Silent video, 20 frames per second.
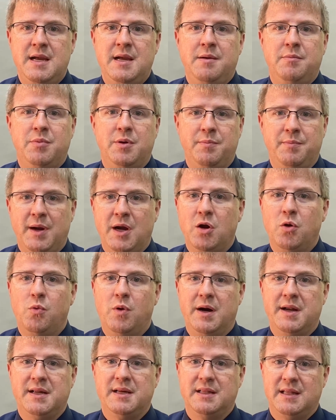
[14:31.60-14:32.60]
But
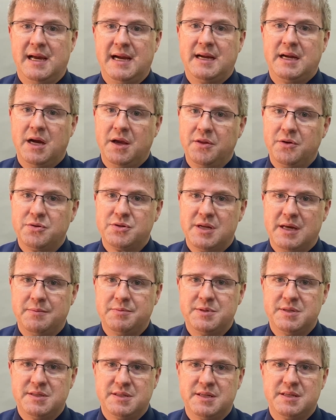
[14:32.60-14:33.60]
marijuana, like other
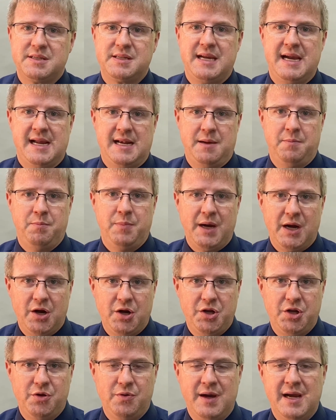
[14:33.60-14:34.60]
substances, can impair
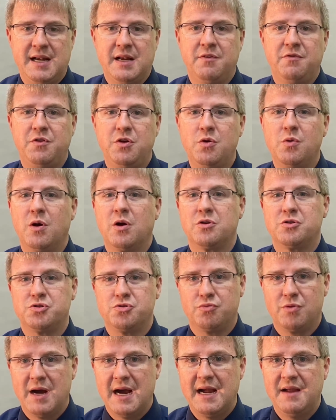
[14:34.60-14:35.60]
you. And if you are
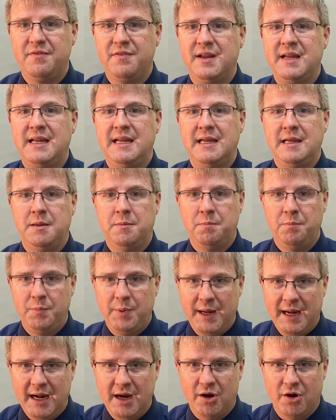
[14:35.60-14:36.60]
driving
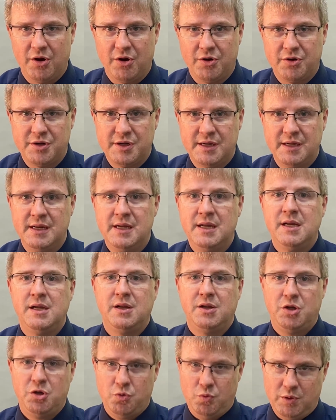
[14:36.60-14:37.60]
impaired,
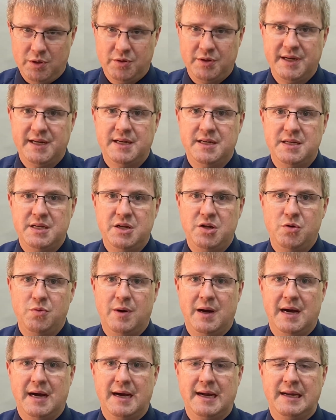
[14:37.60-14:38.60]
you will get a
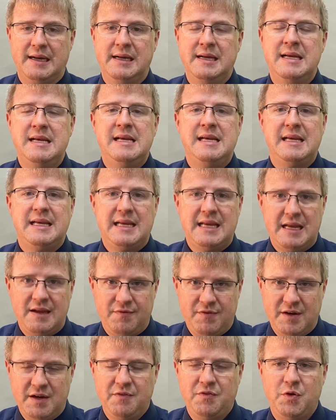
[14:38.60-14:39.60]
DUI
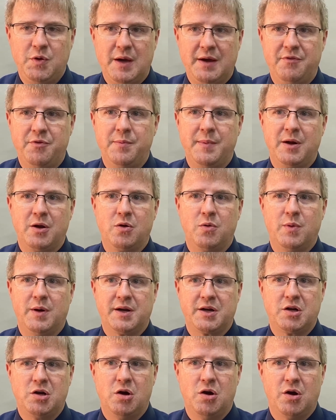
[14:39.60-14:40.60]
even if you have a
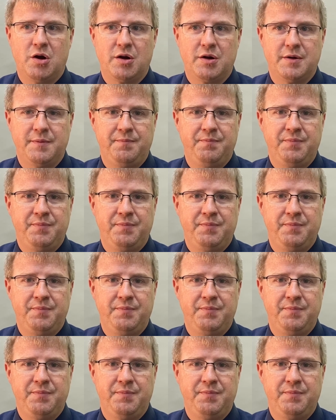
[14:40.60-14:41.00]
marijuana card.